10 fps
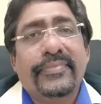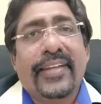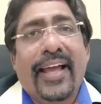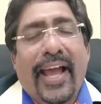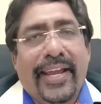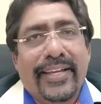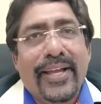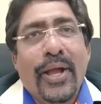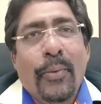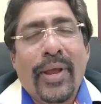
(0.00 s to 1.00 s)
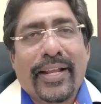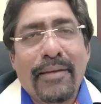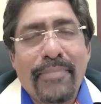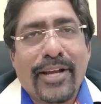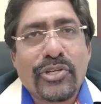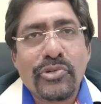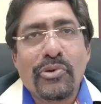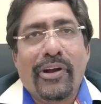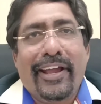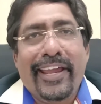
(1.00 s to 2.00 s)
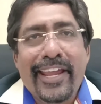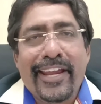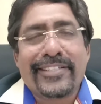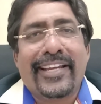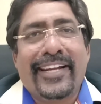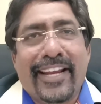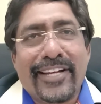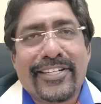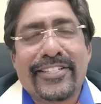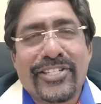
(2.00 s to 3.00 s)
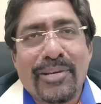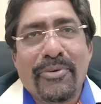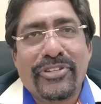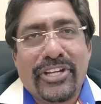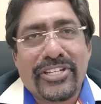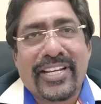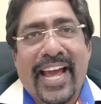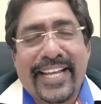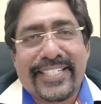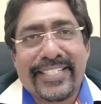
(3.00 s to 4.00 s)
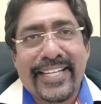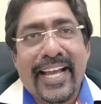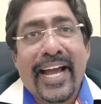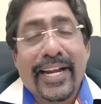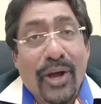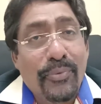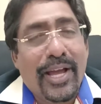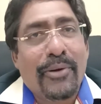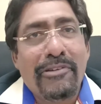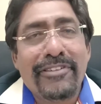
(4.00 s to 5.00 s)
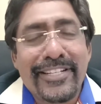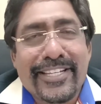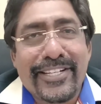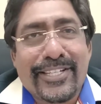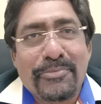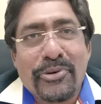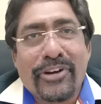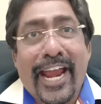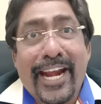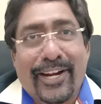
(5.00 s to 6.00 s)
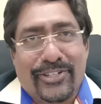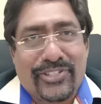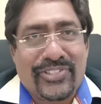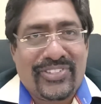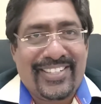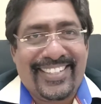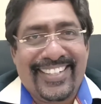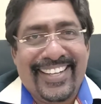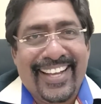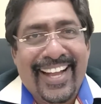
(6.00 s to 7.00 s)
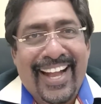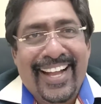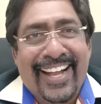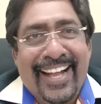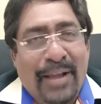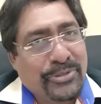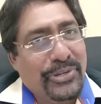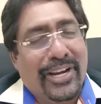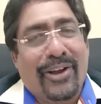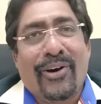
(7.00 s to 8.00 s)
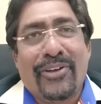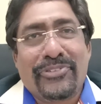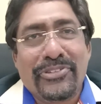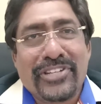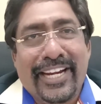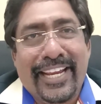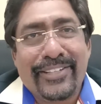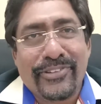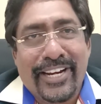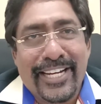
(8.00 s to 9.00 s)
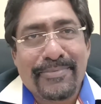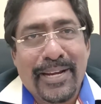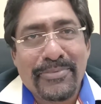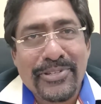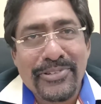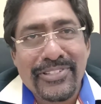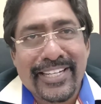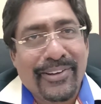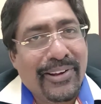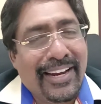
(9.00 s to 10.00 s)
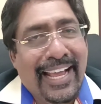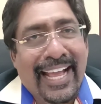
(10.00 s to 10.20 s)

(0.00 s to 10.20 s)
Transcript: Hi, welcome back to eKids International System of Education ICE. Now we are going to discuss about English. I'm sure all of you studying through English medium schools and all,